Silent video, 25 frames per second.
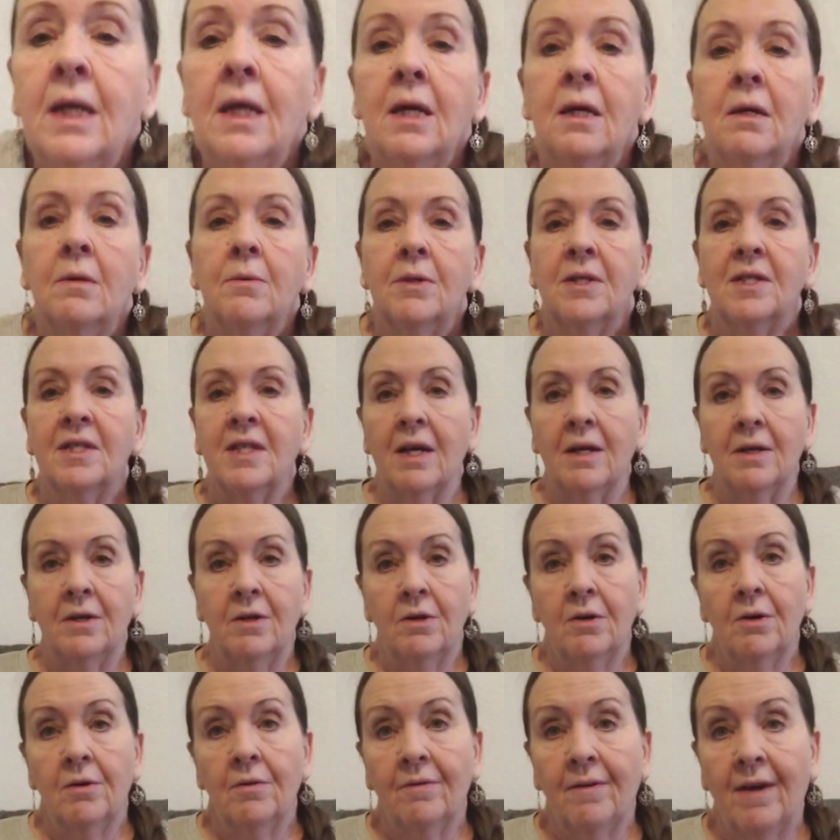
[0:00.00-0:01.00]
It was
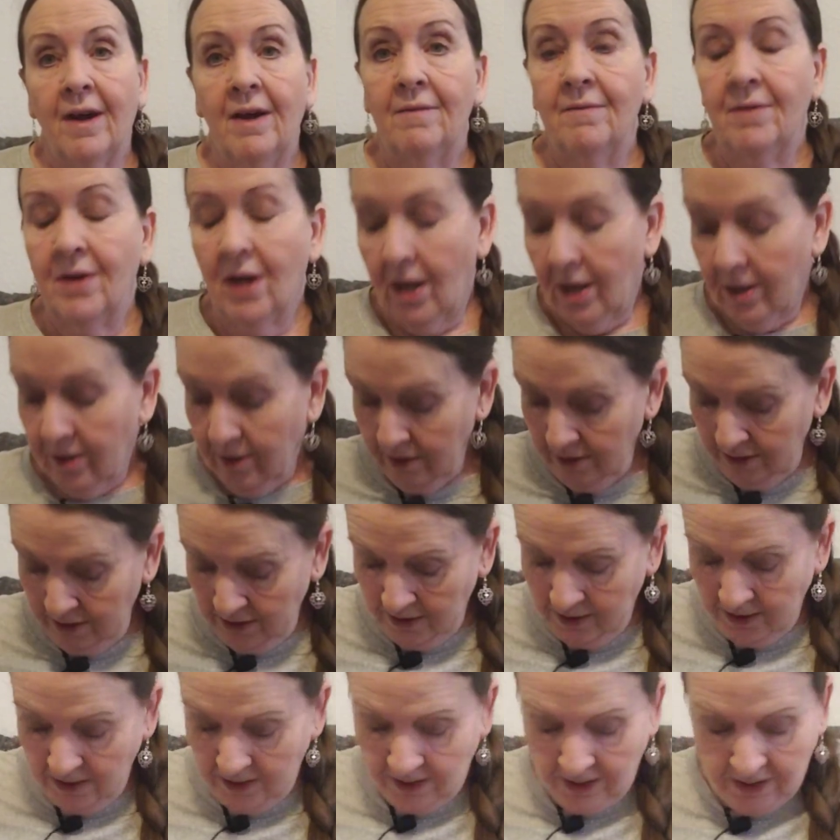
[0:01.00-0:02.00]
under
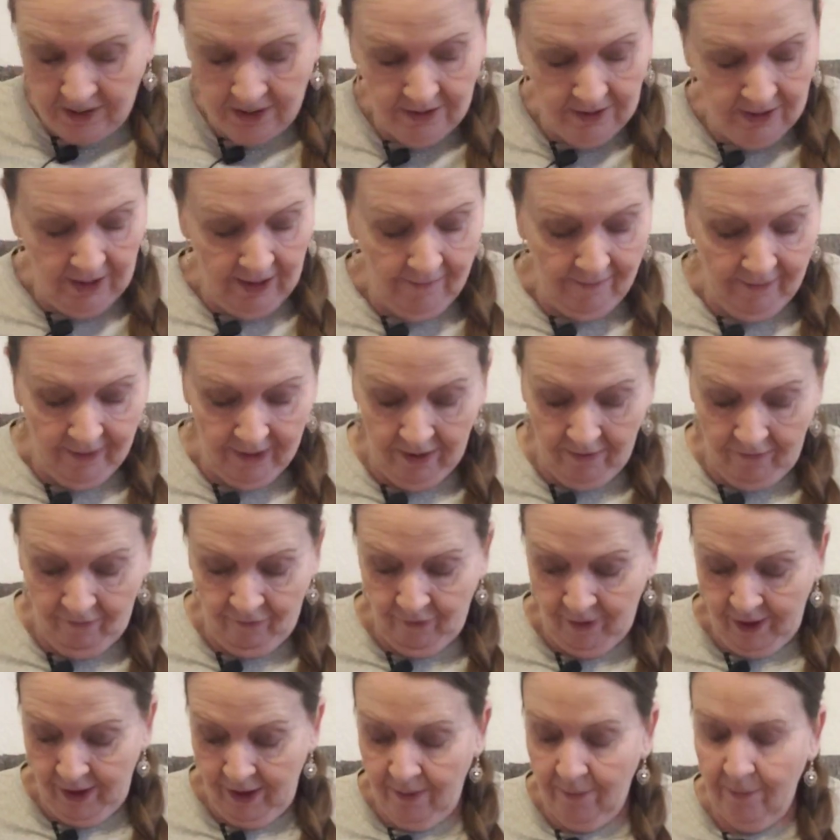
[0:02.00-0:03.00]
$5. It says love on the
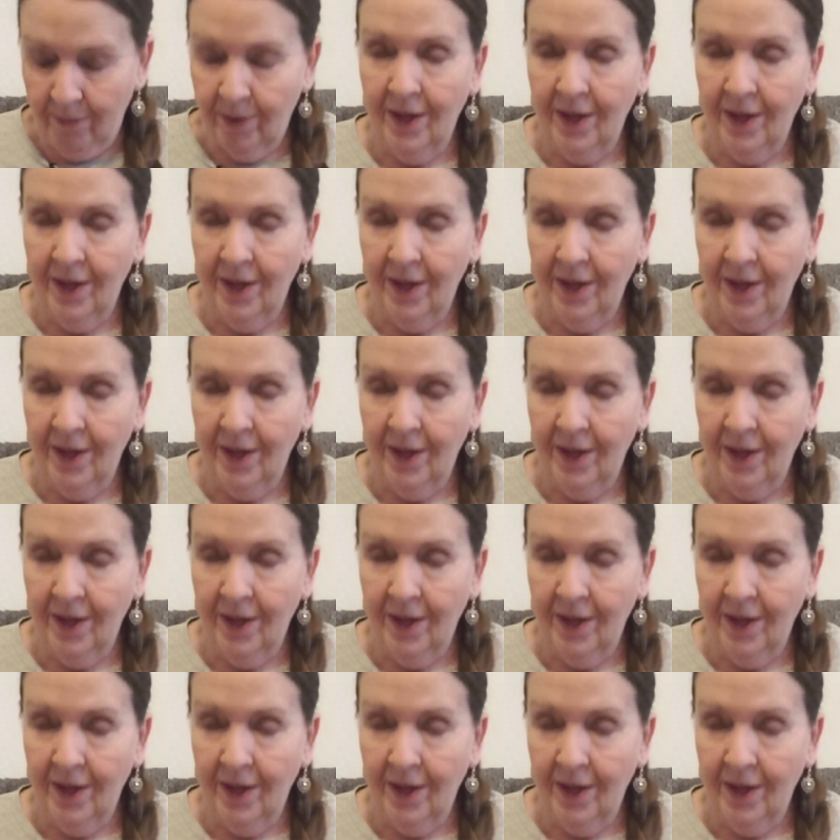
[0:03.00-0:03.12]
front.